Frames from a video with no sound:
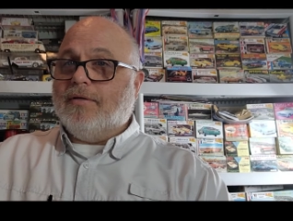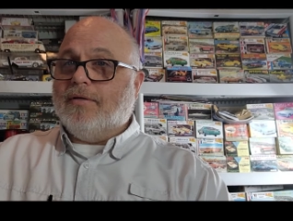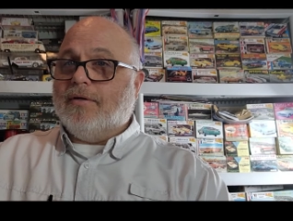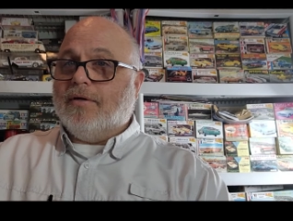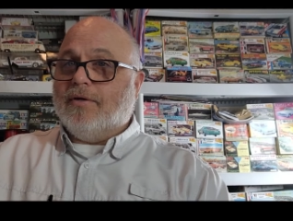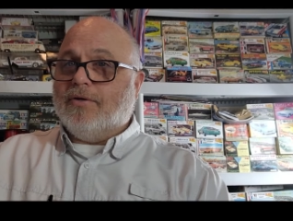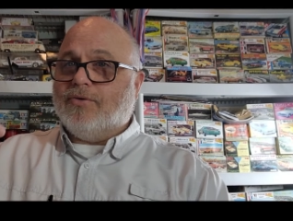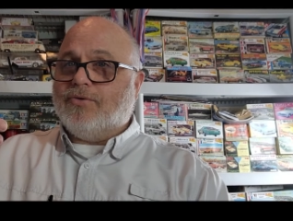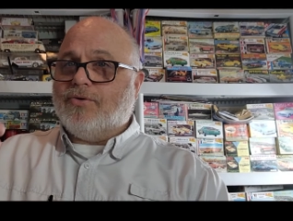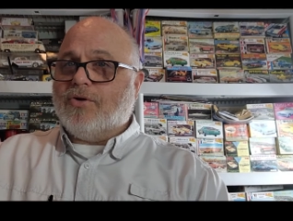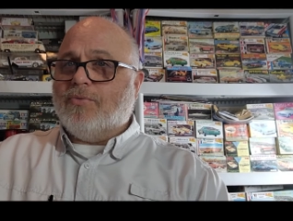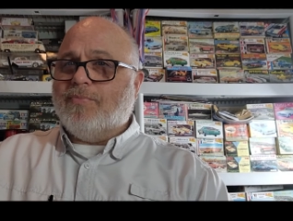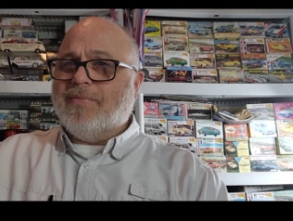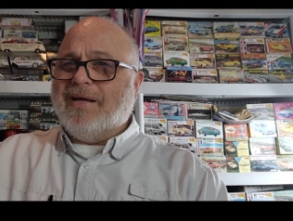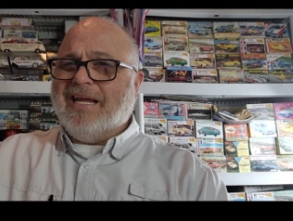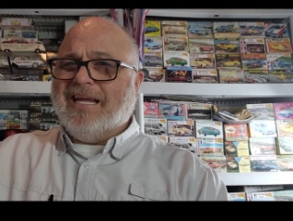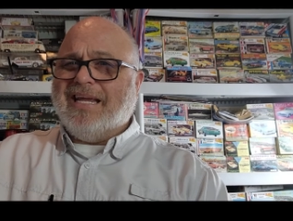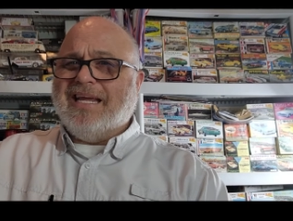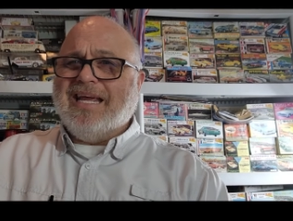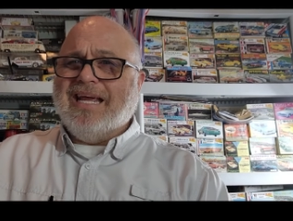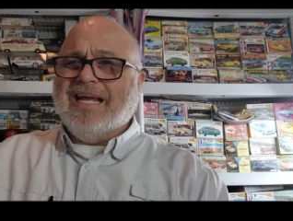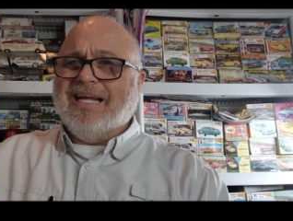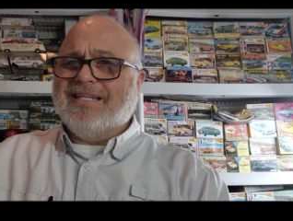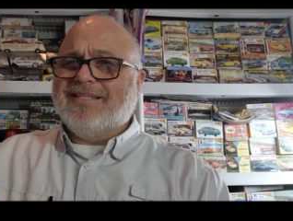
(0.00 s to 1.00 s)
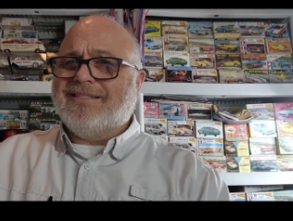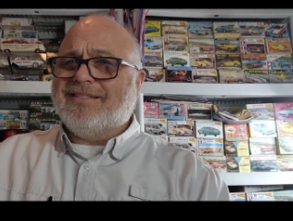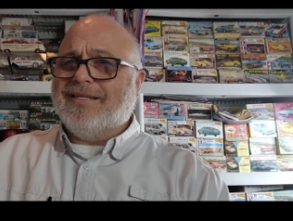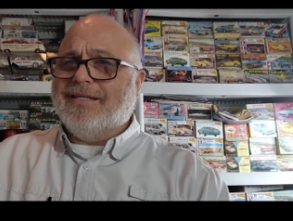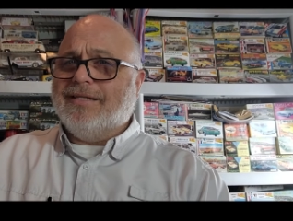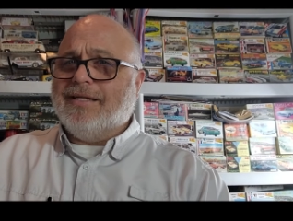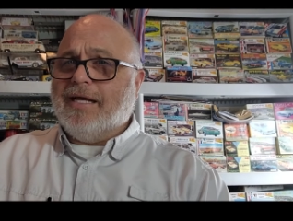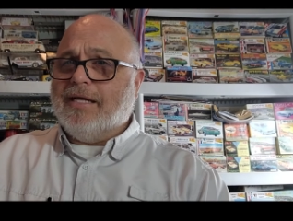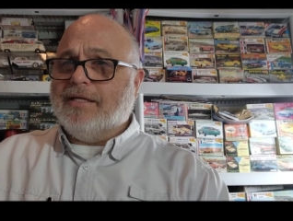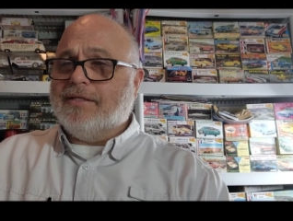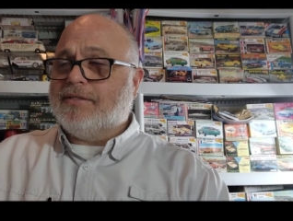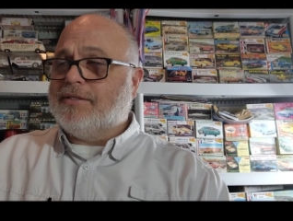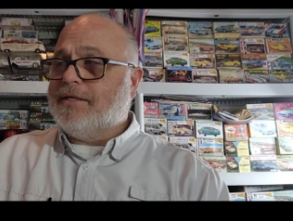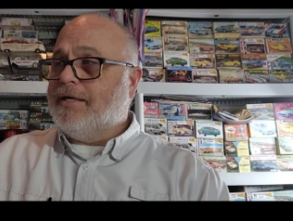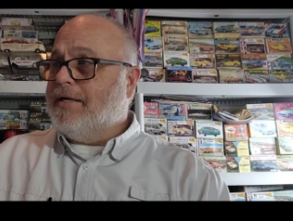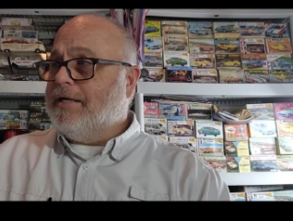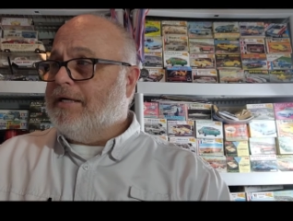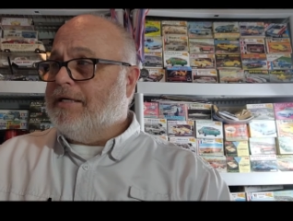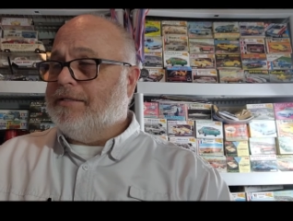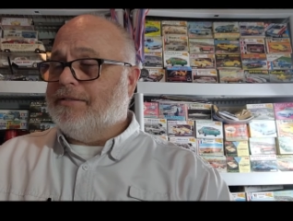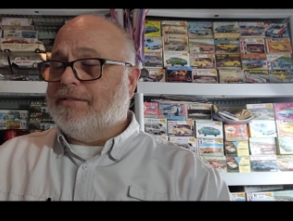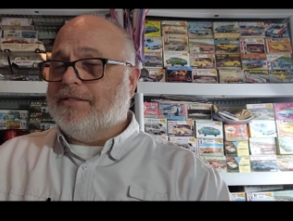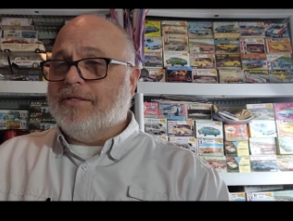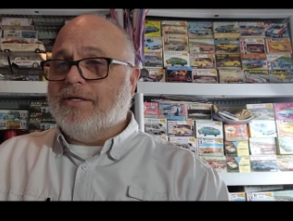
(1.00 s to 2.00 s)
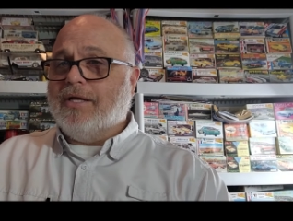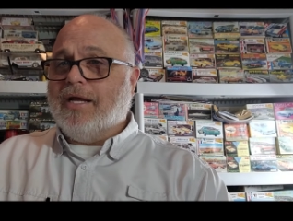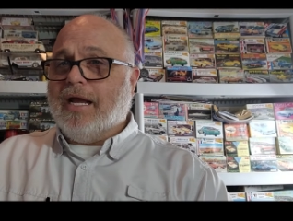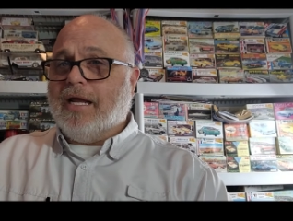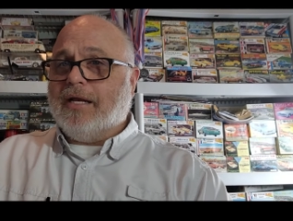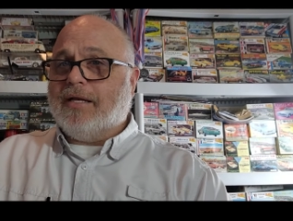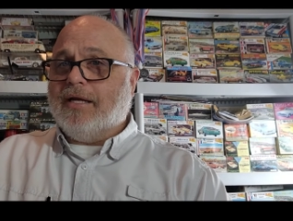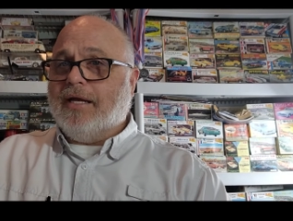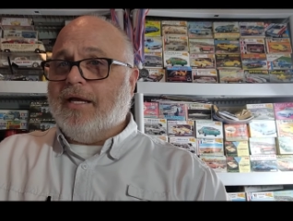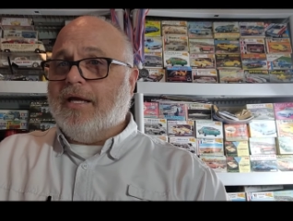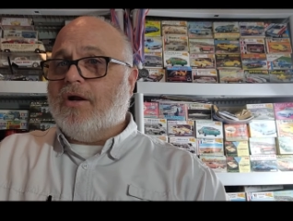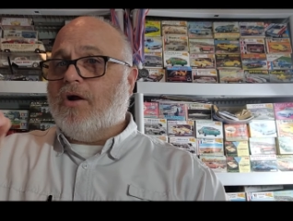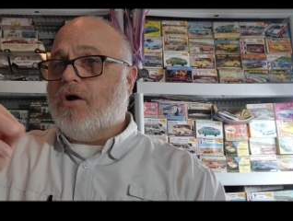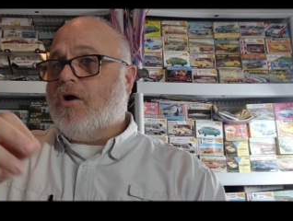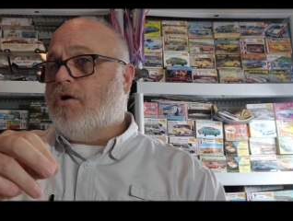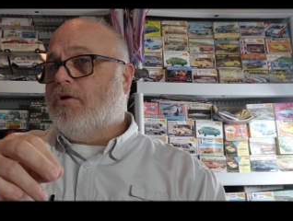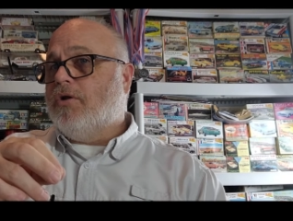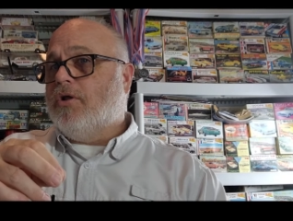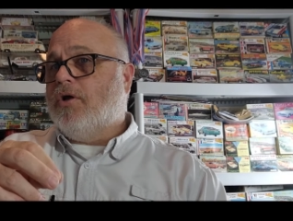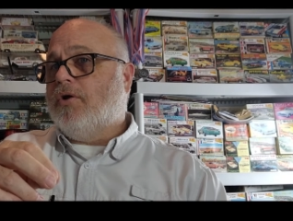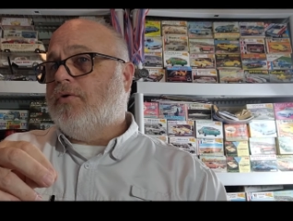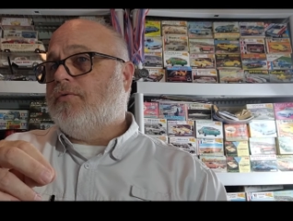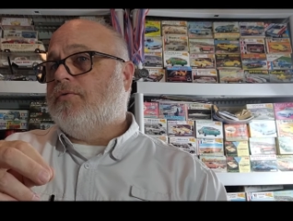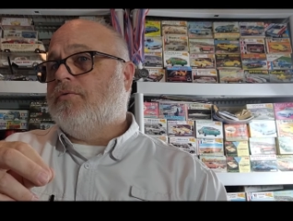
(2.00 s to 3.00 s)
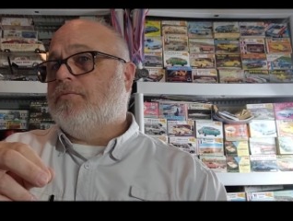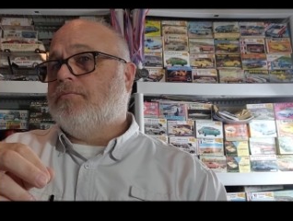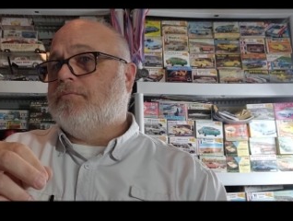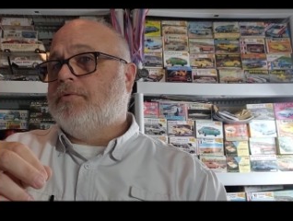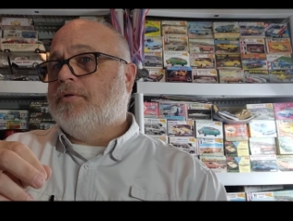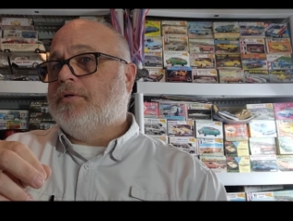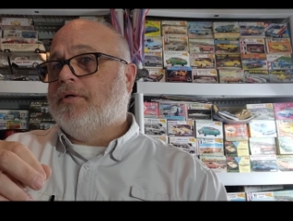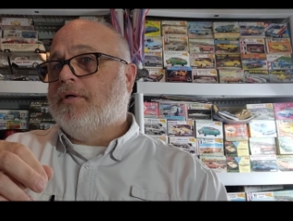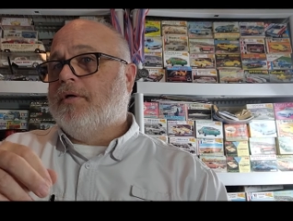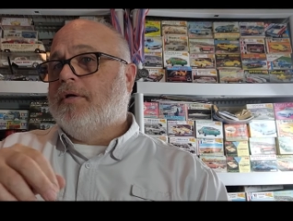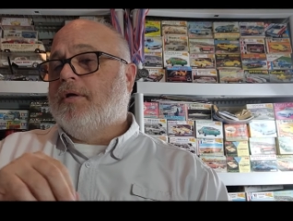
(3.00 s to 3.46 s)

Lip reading: there are so many kits in that series, and you have to get all of them,